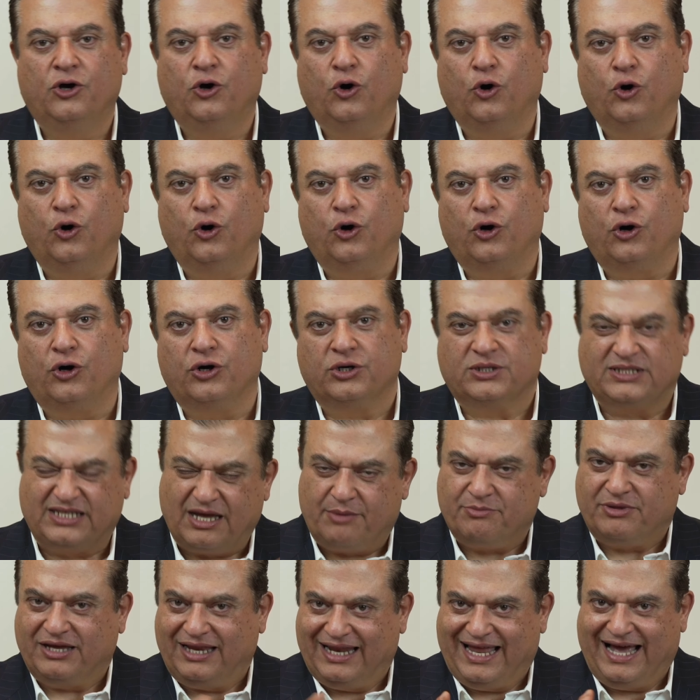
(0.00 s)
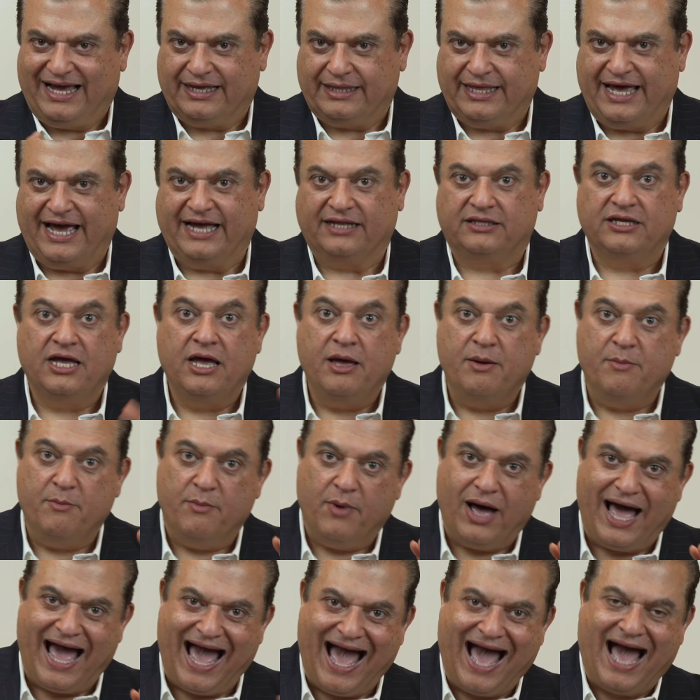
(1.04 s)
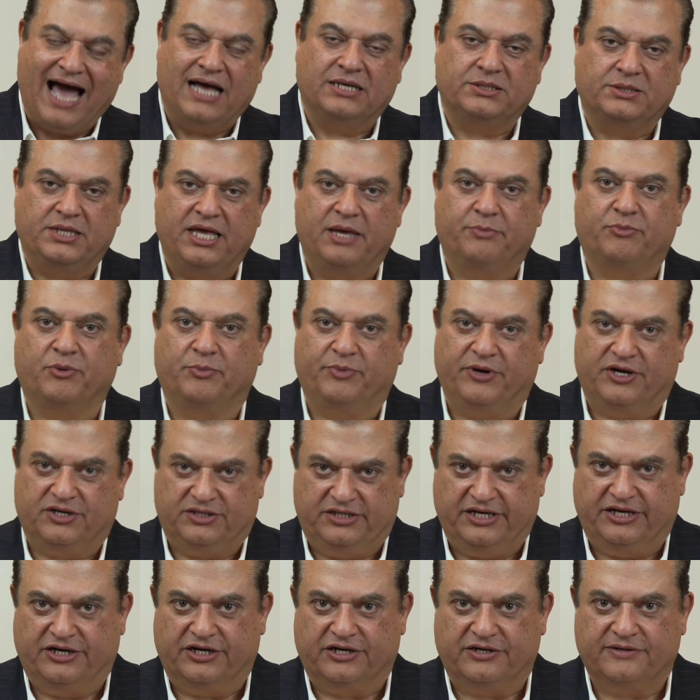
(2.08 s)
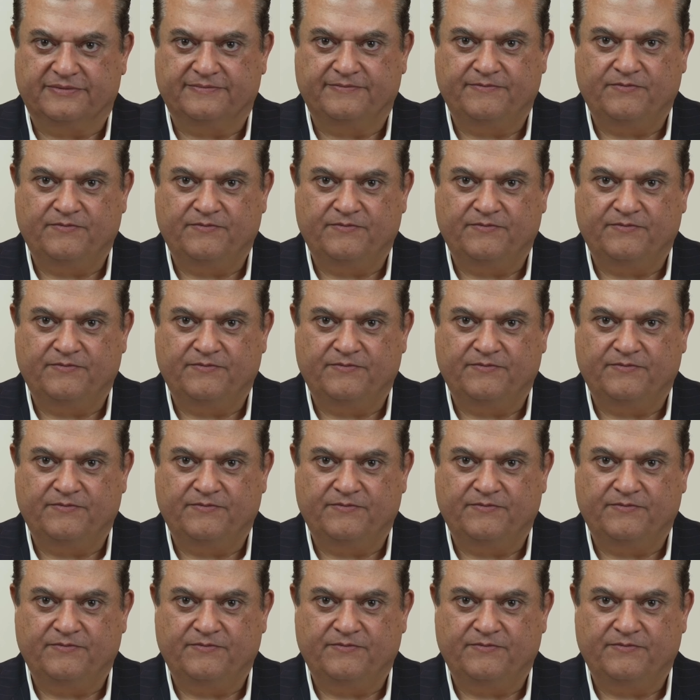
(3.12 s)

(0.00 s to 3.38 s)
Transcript: or something like that as they prepare dinner